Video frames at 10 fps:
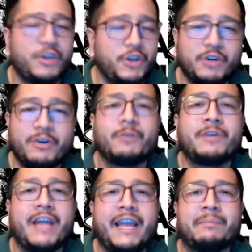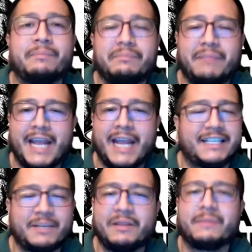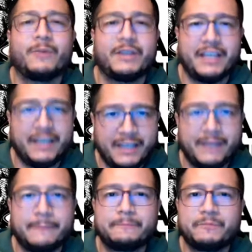your own name, and asking them what they need.